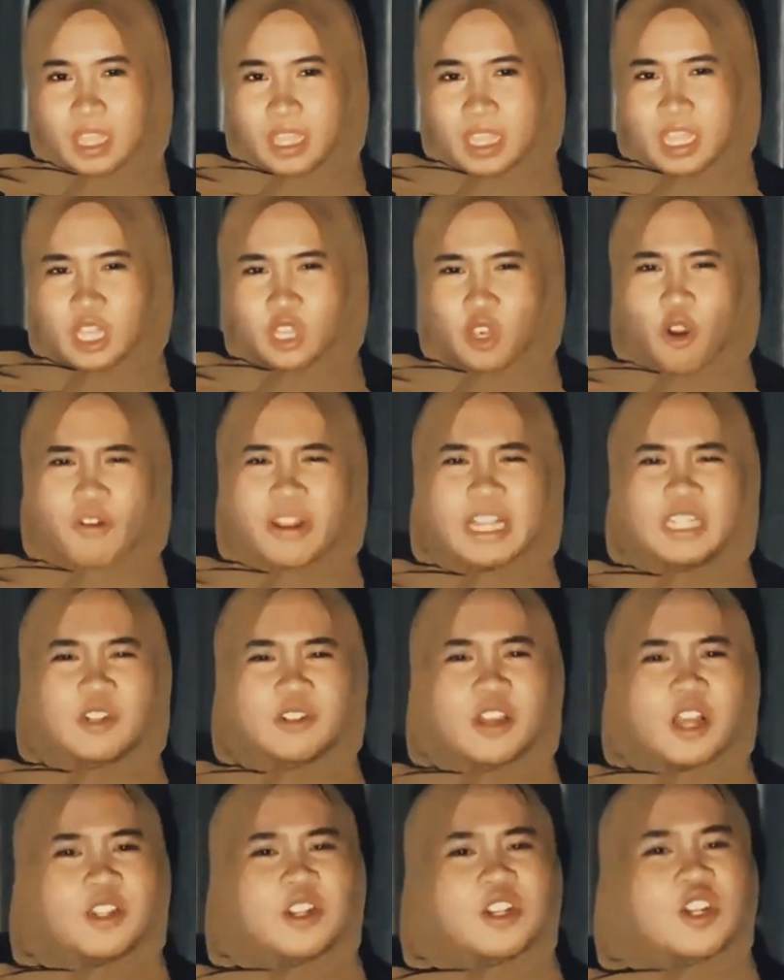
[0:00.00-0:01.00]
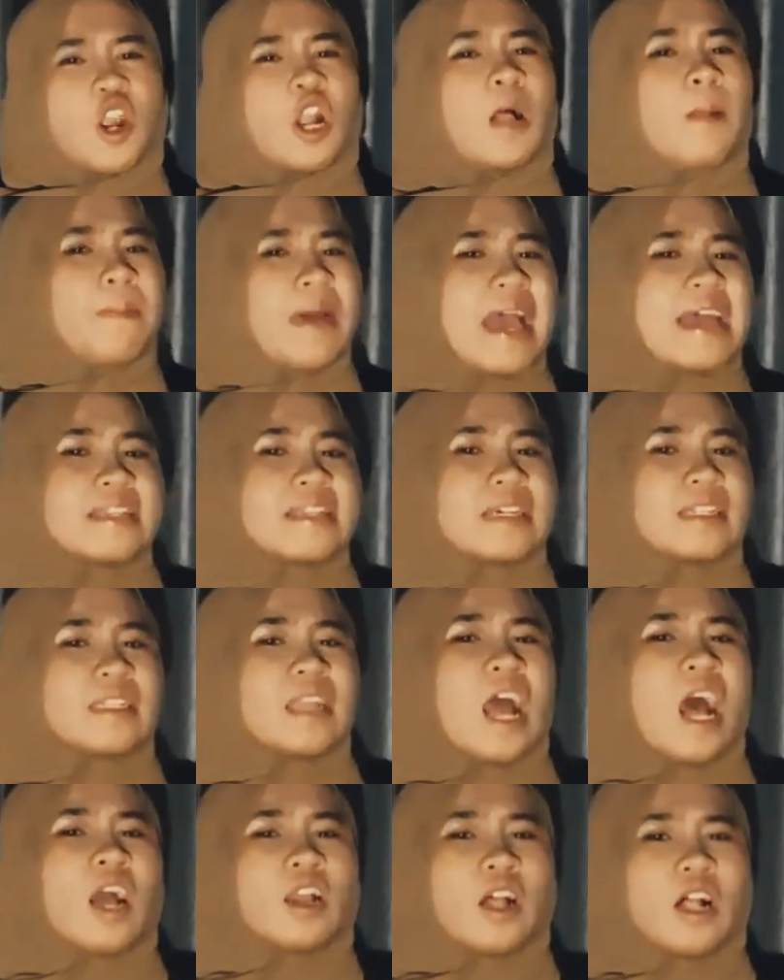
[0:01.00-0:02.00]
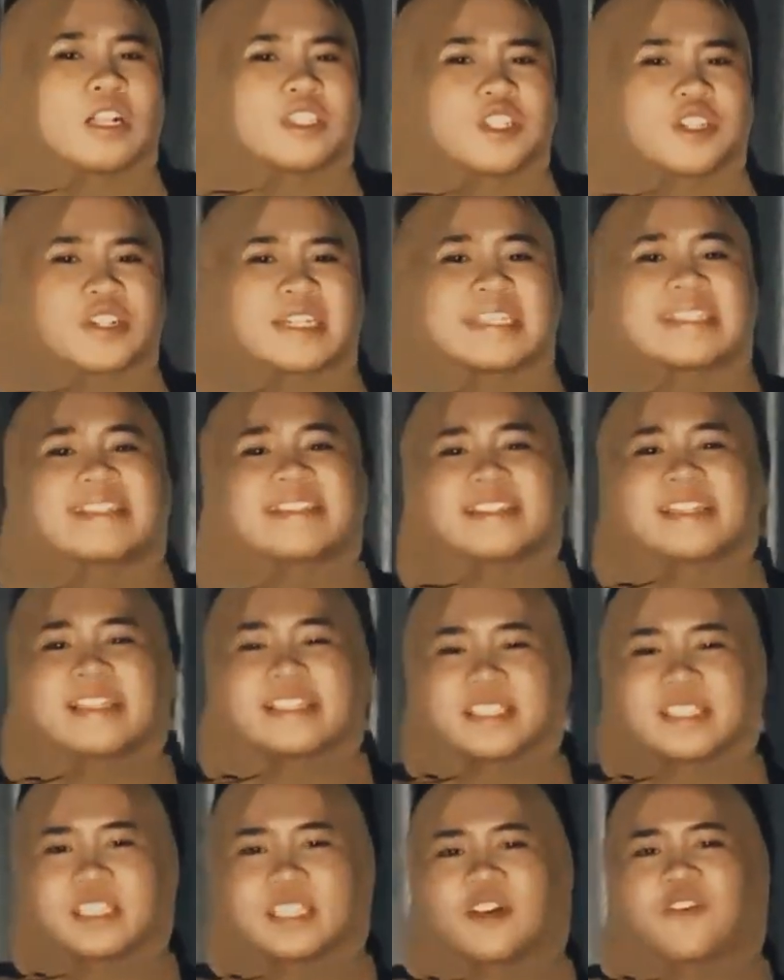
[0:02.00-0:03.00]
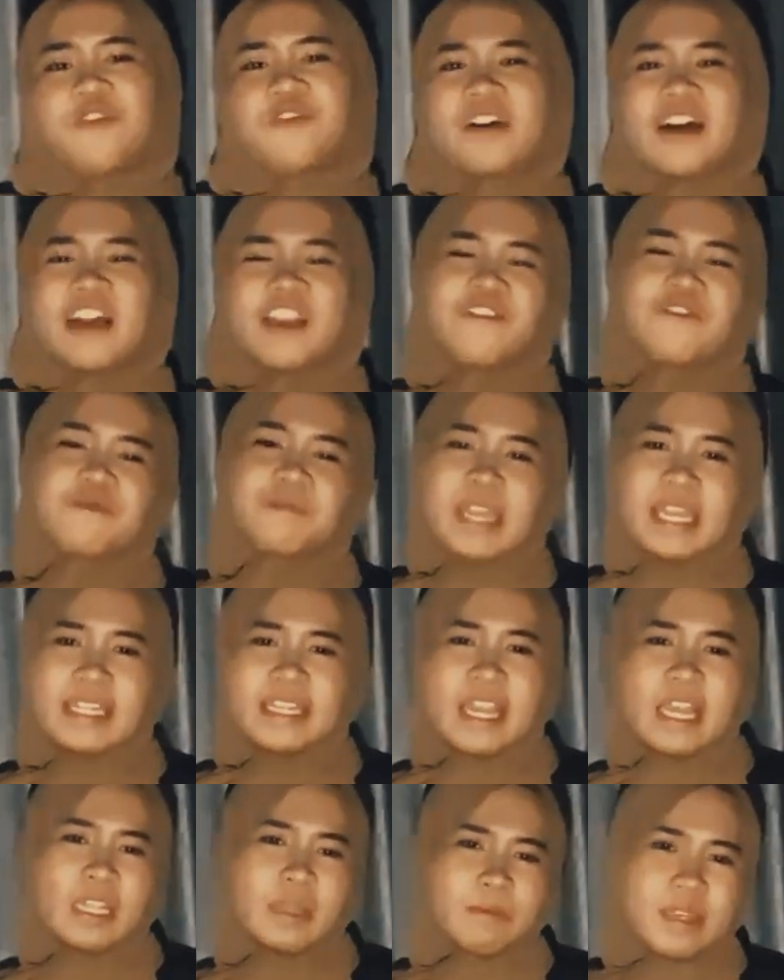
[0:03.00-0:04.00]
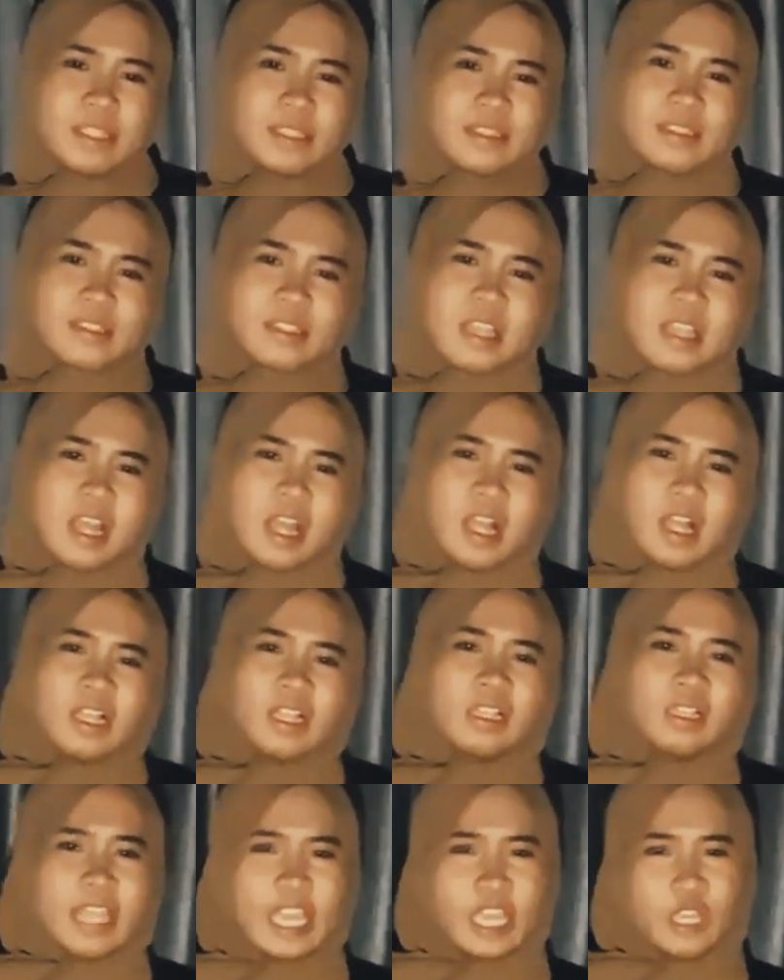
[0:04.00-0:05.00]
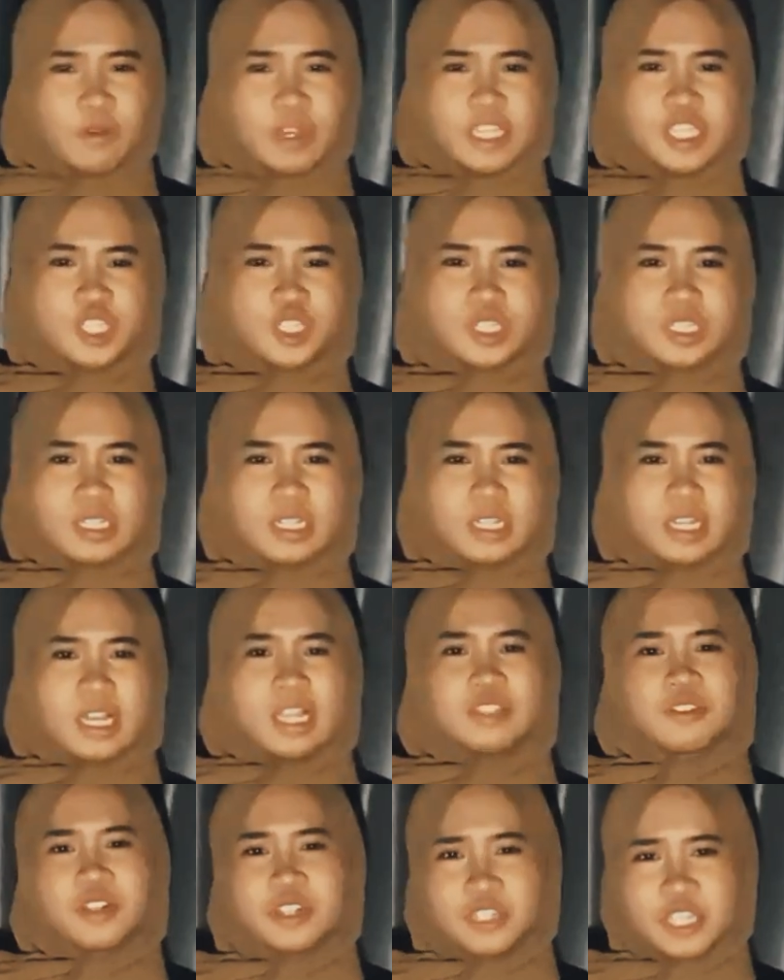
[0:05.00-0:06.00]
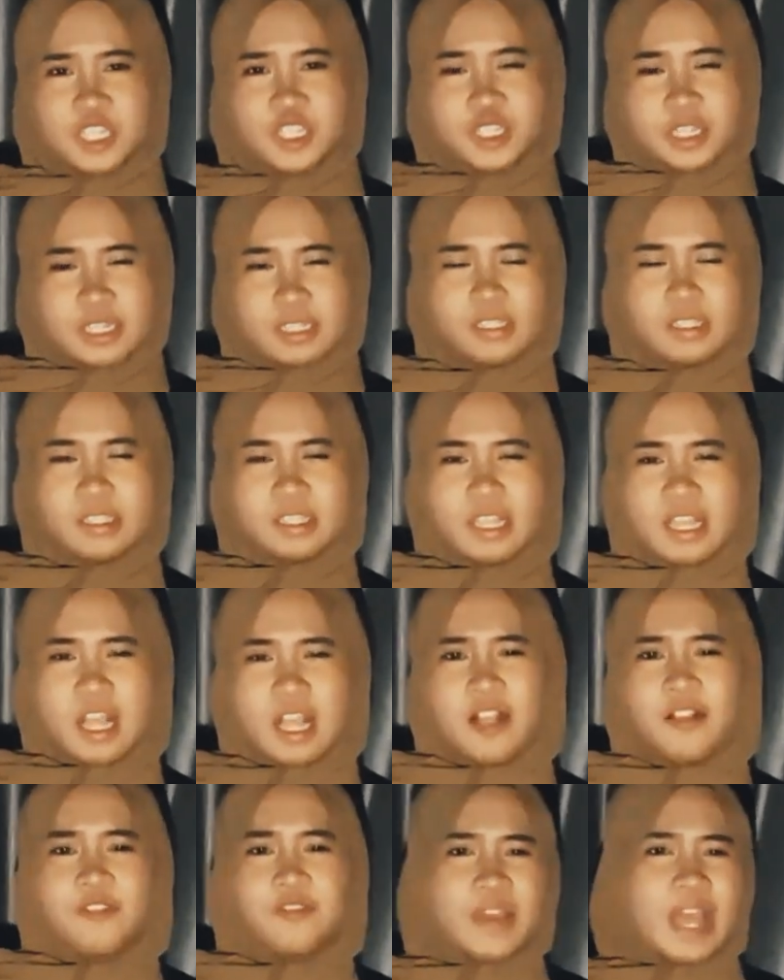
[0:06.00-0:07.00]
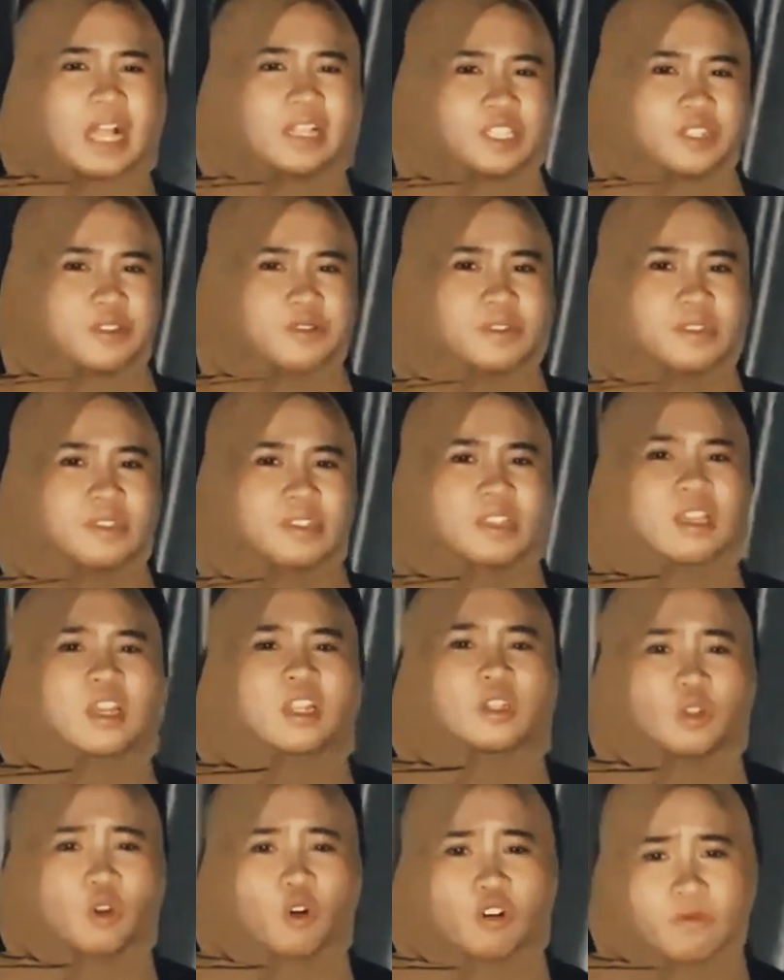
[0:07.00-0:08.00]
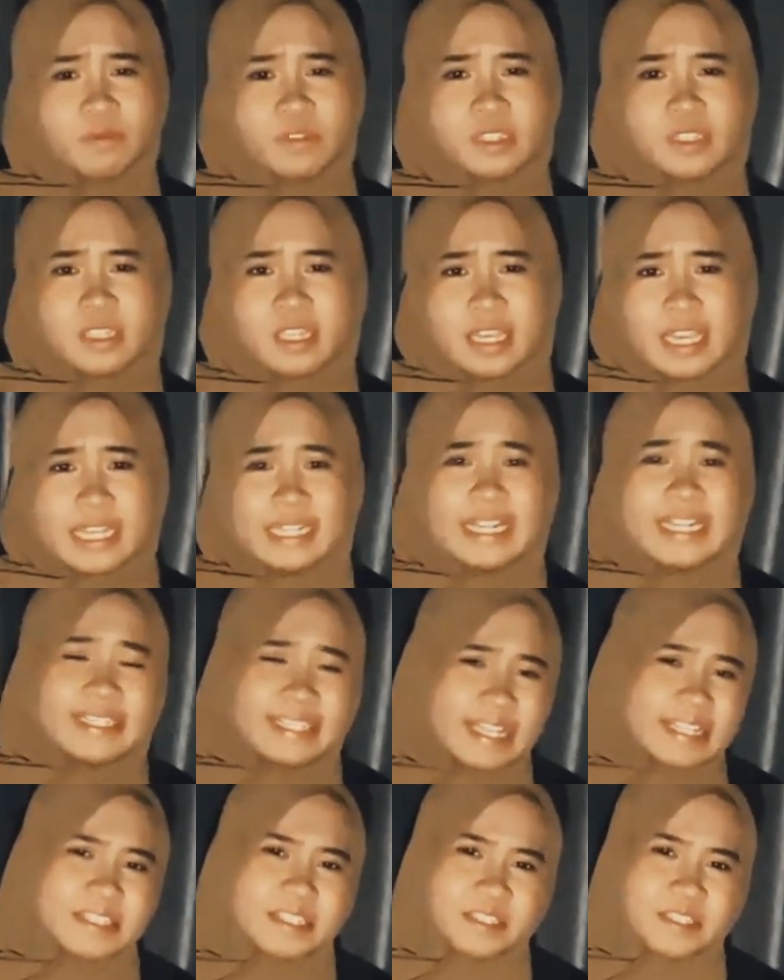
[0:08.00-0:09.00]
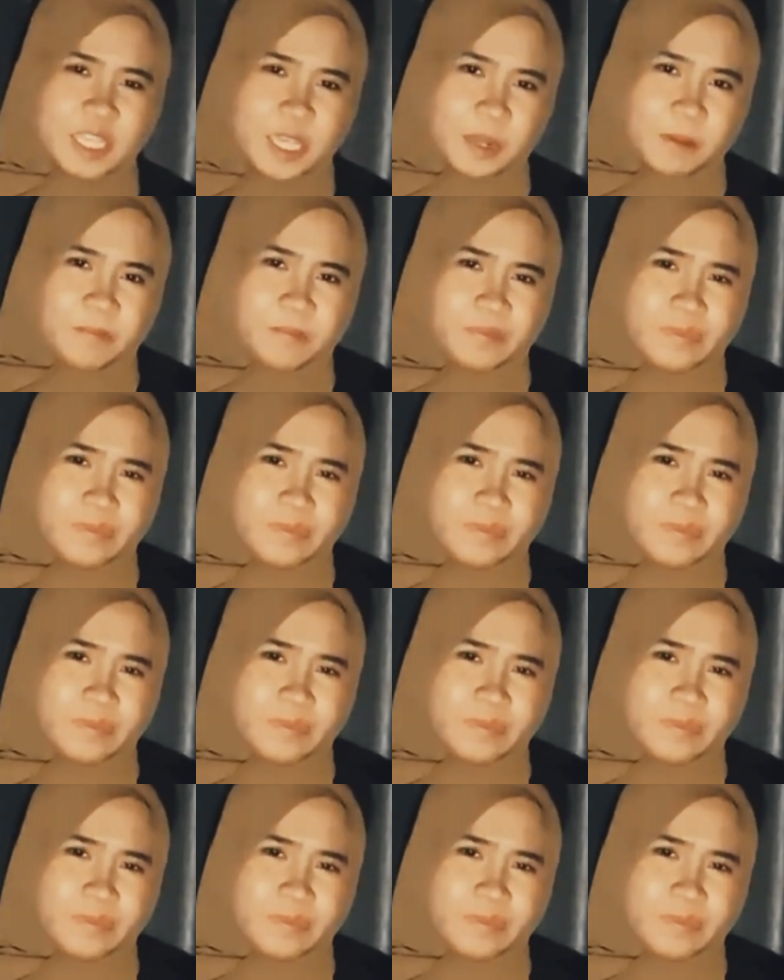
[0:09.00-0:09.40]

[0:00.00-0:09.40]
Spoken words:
According to Dr. Padden, culture consists of 5 main elements: language, traditions, values, norms, and identity.